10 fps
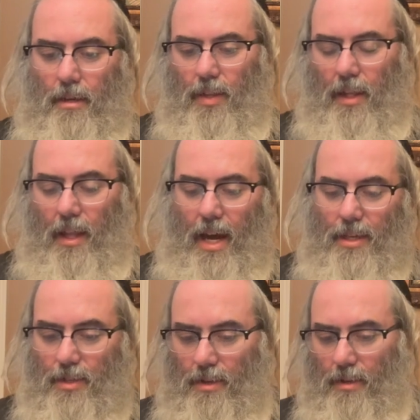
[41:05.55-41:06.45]
The
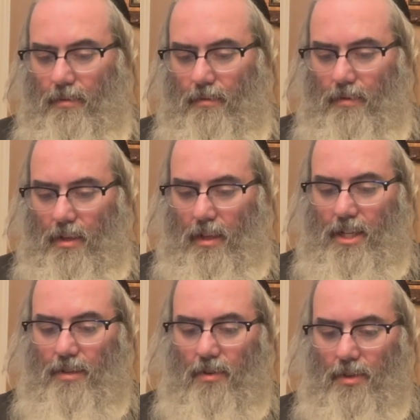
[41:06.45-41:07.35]
last
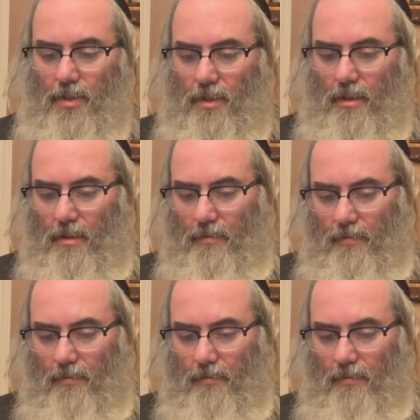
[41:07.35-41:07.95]
verse,